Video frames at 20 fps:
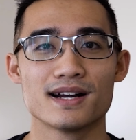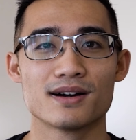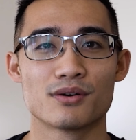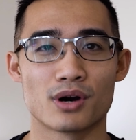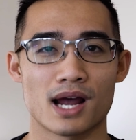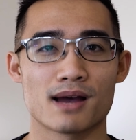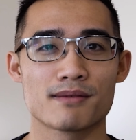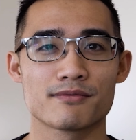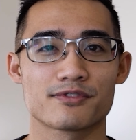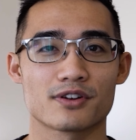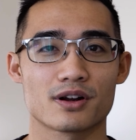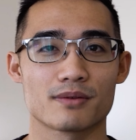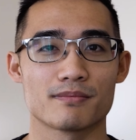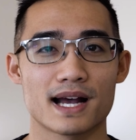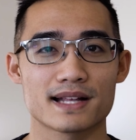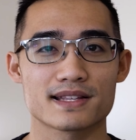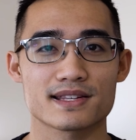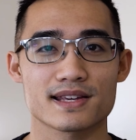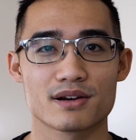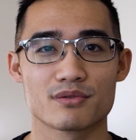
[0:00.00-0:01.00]
Where I'm from,
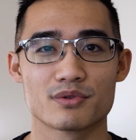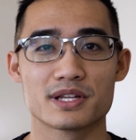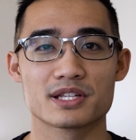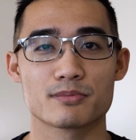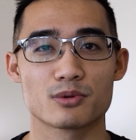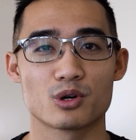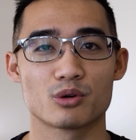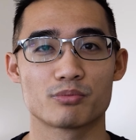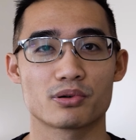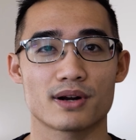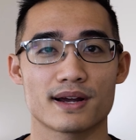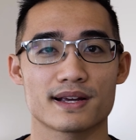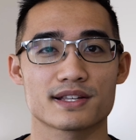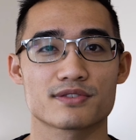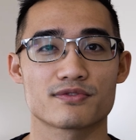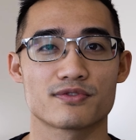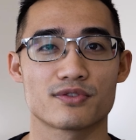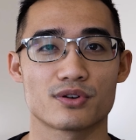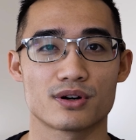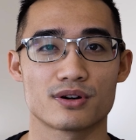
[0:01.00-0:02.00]
I'd say a reasonable
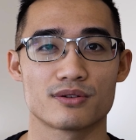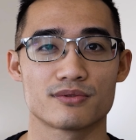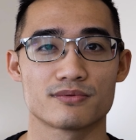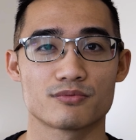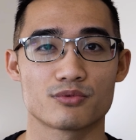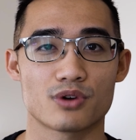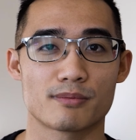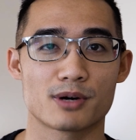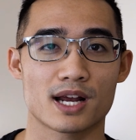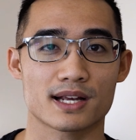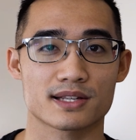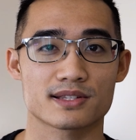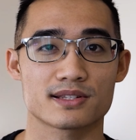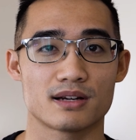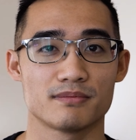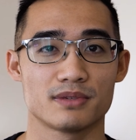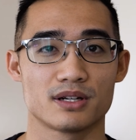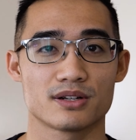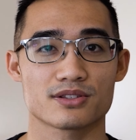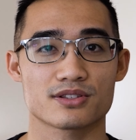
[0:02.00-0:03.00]
price for rubber hex
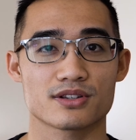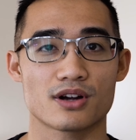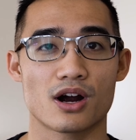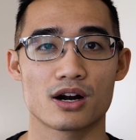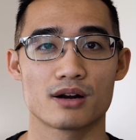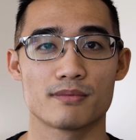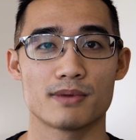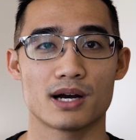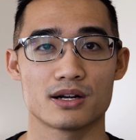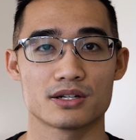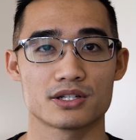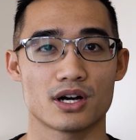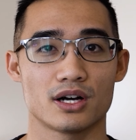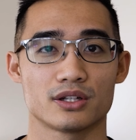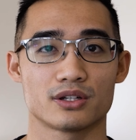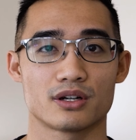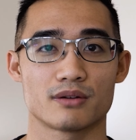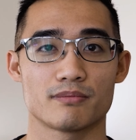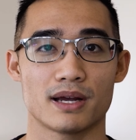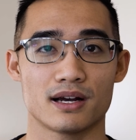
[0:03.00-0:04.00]
dumbbells are about
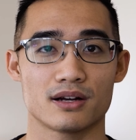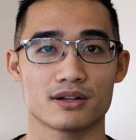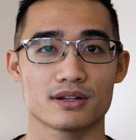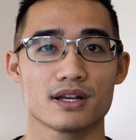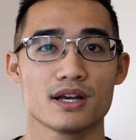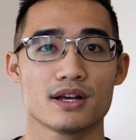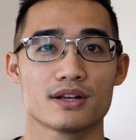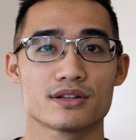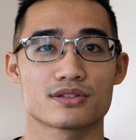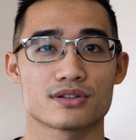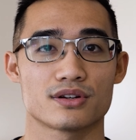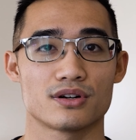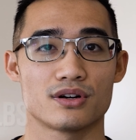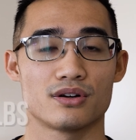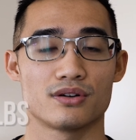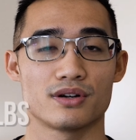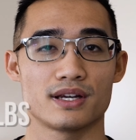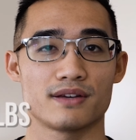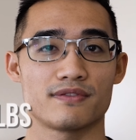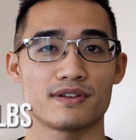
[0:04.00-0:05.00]
$1 a pound.
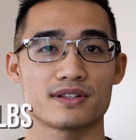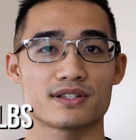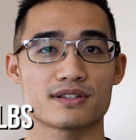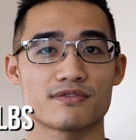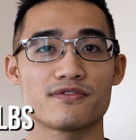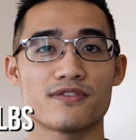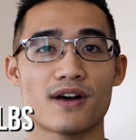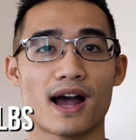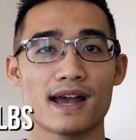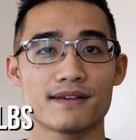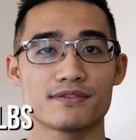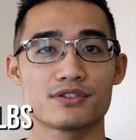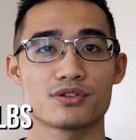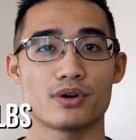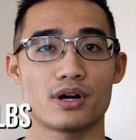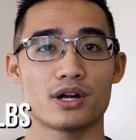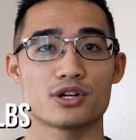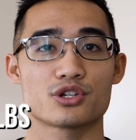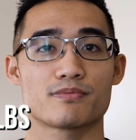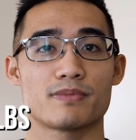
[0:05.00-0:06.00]
So if it's a 5 to
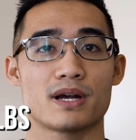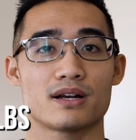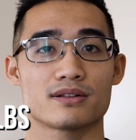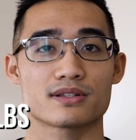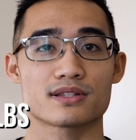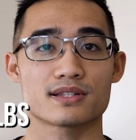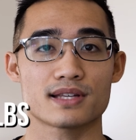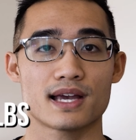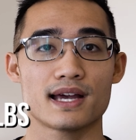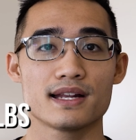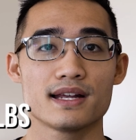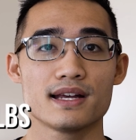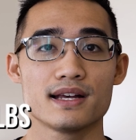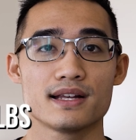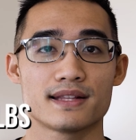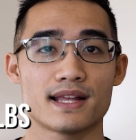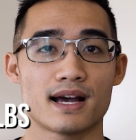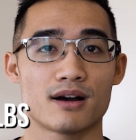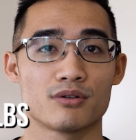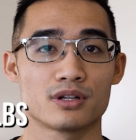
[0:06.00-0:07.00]
100 pound set,
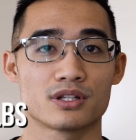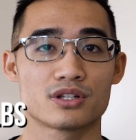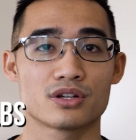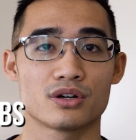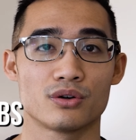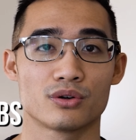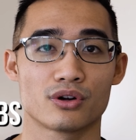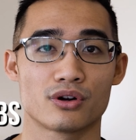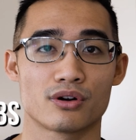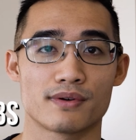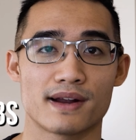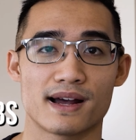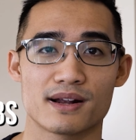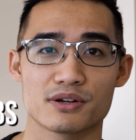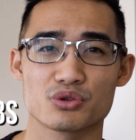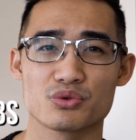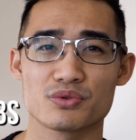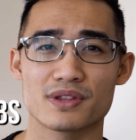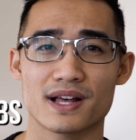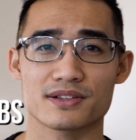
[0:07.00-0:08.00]
that would total
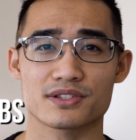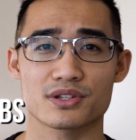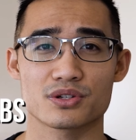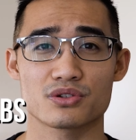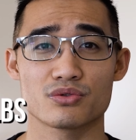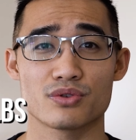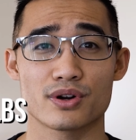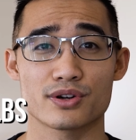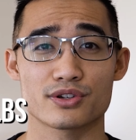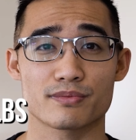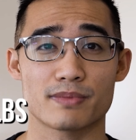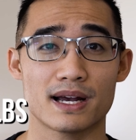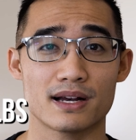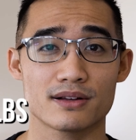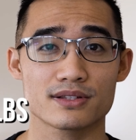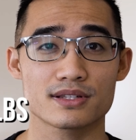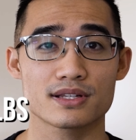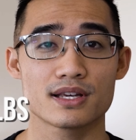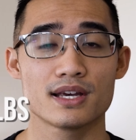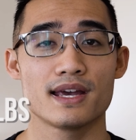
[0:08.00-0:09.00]
around 2,200
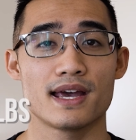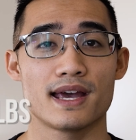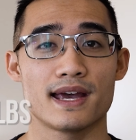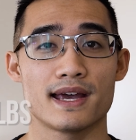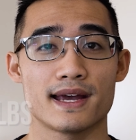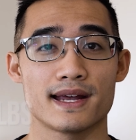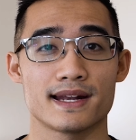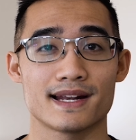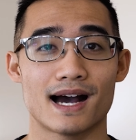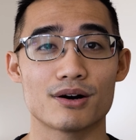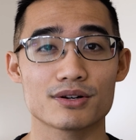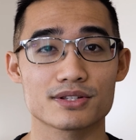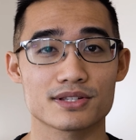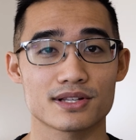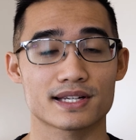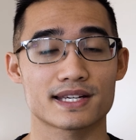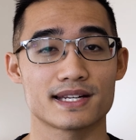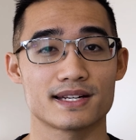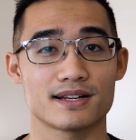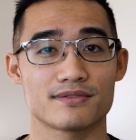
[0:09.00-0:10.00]
pounds. And I was
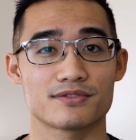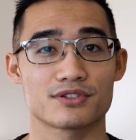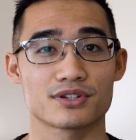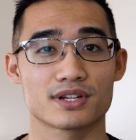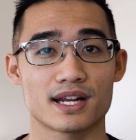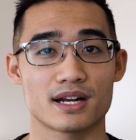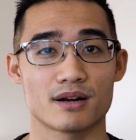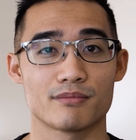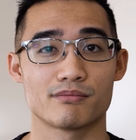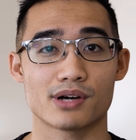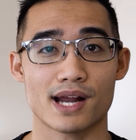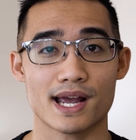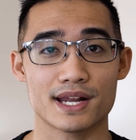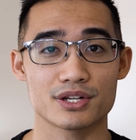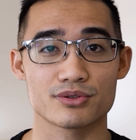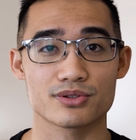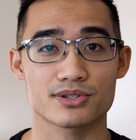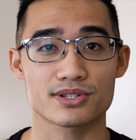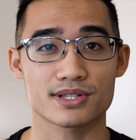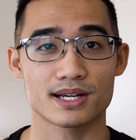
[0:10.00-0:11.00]
lucky enough to get a brand
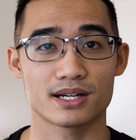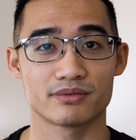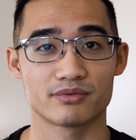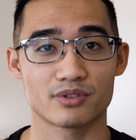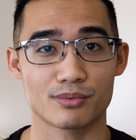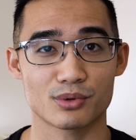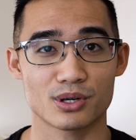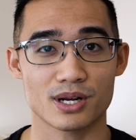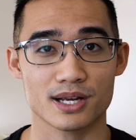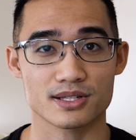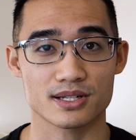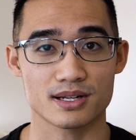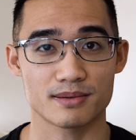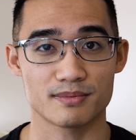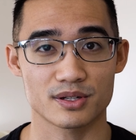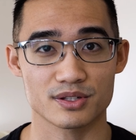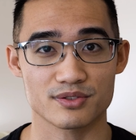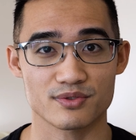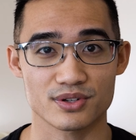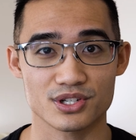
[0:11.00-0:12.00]
new set of rubber hex
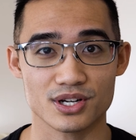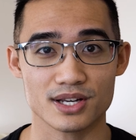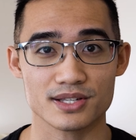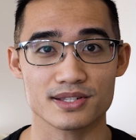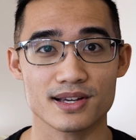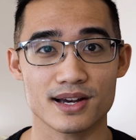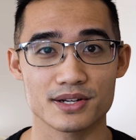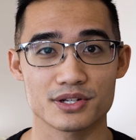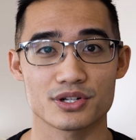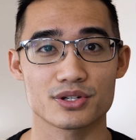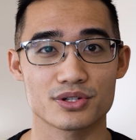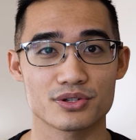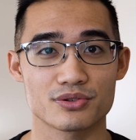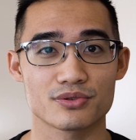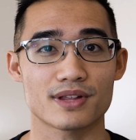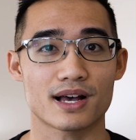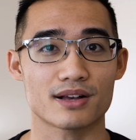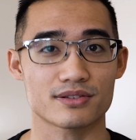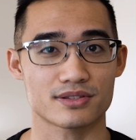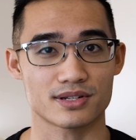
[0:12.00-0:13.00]
dumbbells for just under
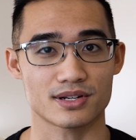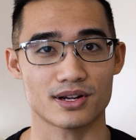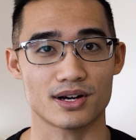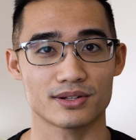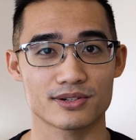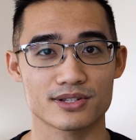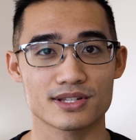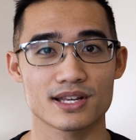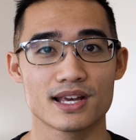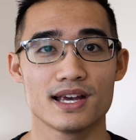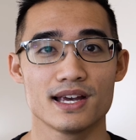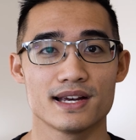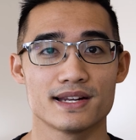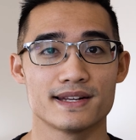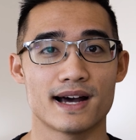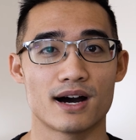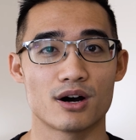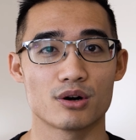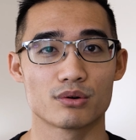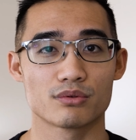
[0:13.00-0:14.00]
$2,000.
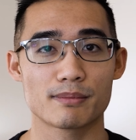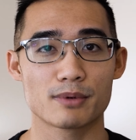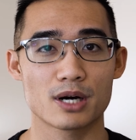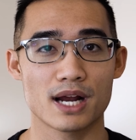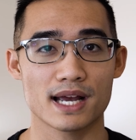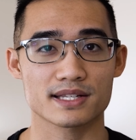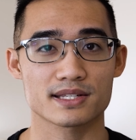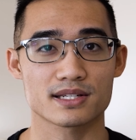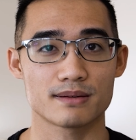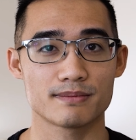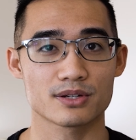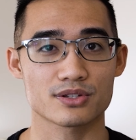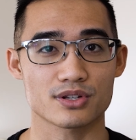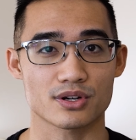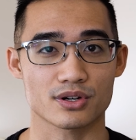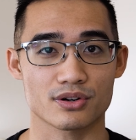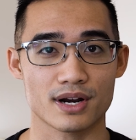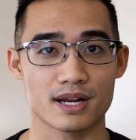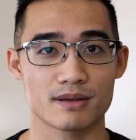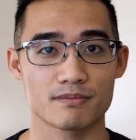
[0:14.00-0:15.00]
Now, rubber hex dumbbells
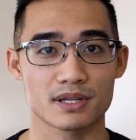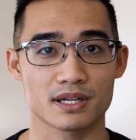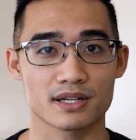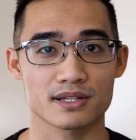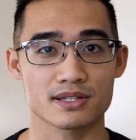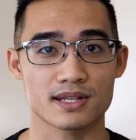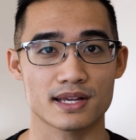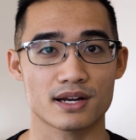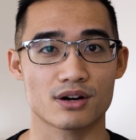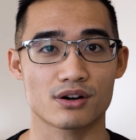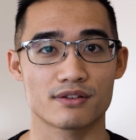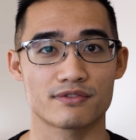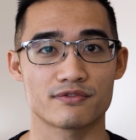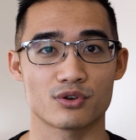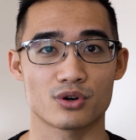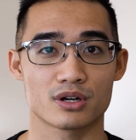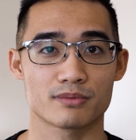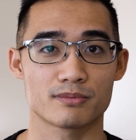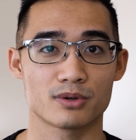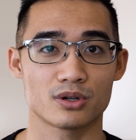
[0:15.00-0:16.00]
are great because they are
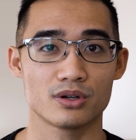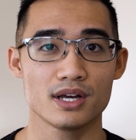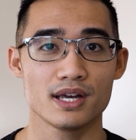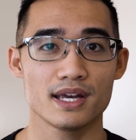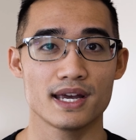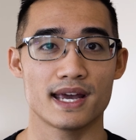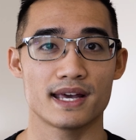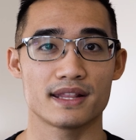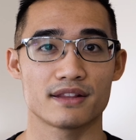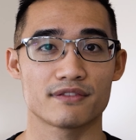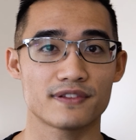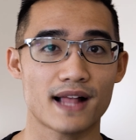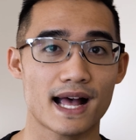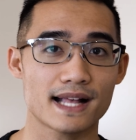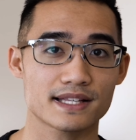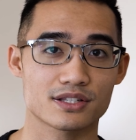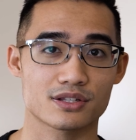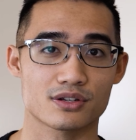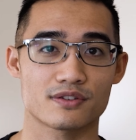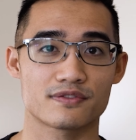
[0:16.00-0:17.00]
affordable and the
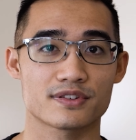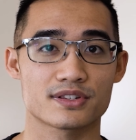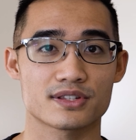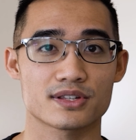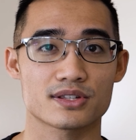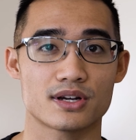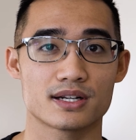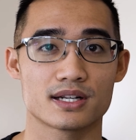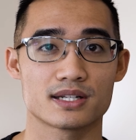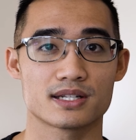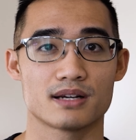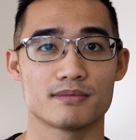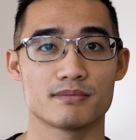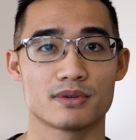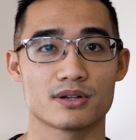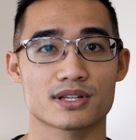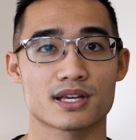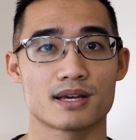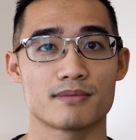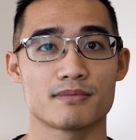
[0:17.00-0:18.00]
flat surfaces on the
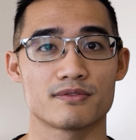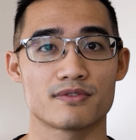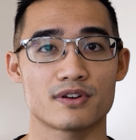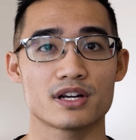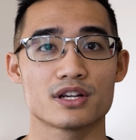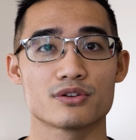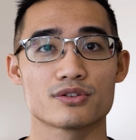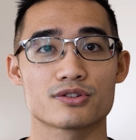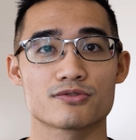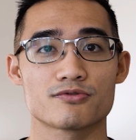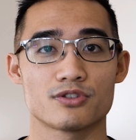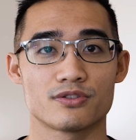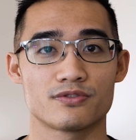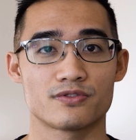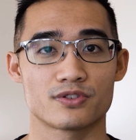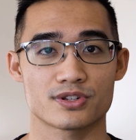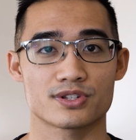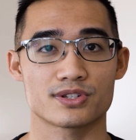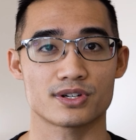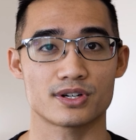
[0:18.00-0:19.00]
dumbbells can be very useful
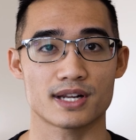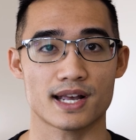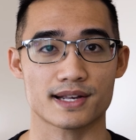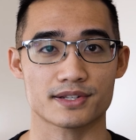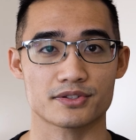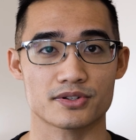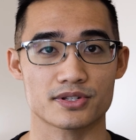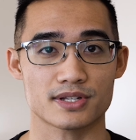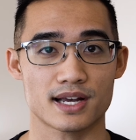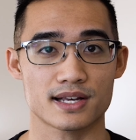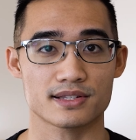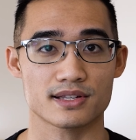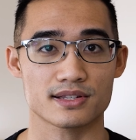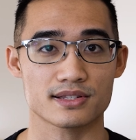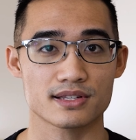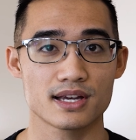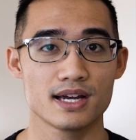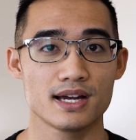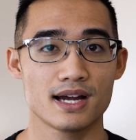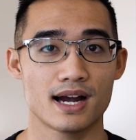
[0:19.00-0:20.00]
for certain
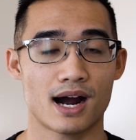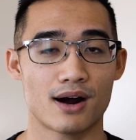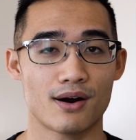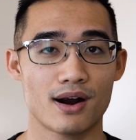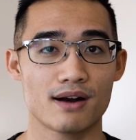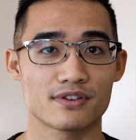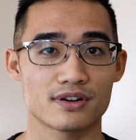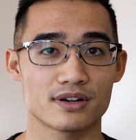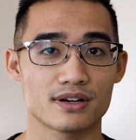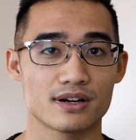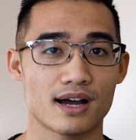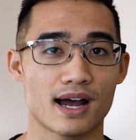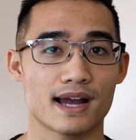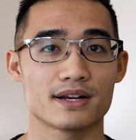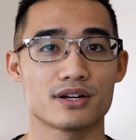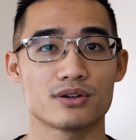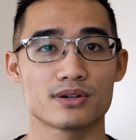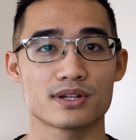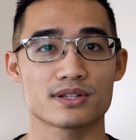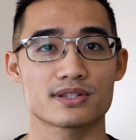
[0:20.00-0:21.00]
exercises. However, I
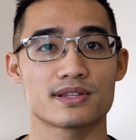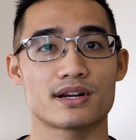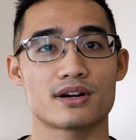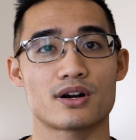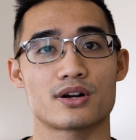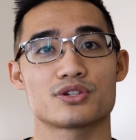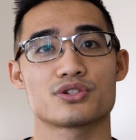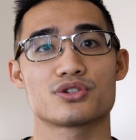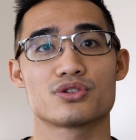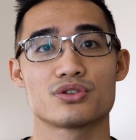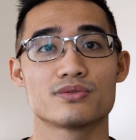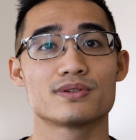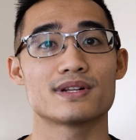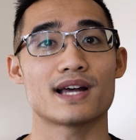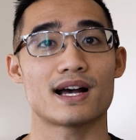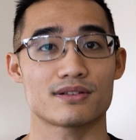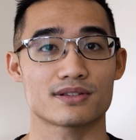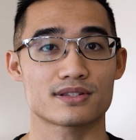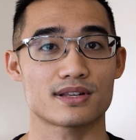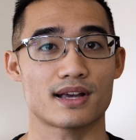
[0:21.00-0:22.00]
noticed there are two
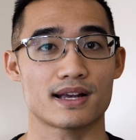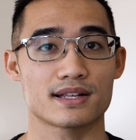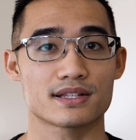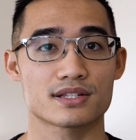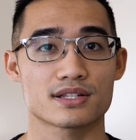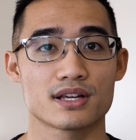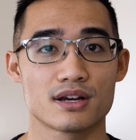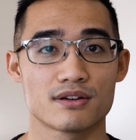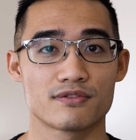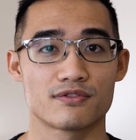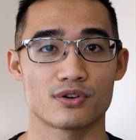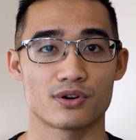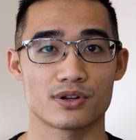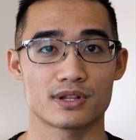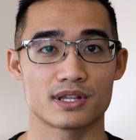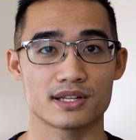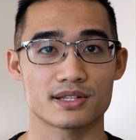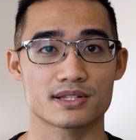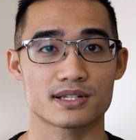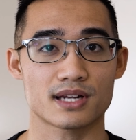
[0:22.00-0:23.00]
downsides for
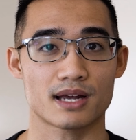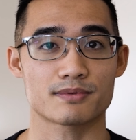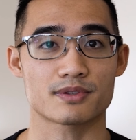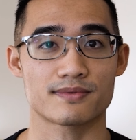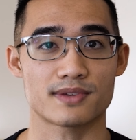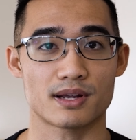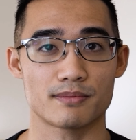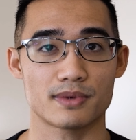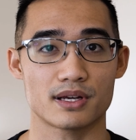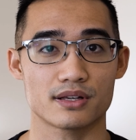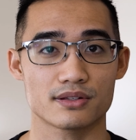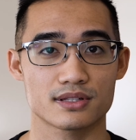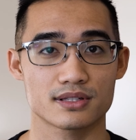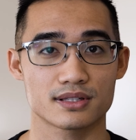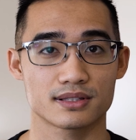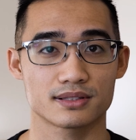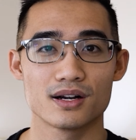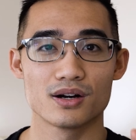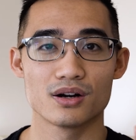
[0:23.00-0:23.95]
these types of dumbbells.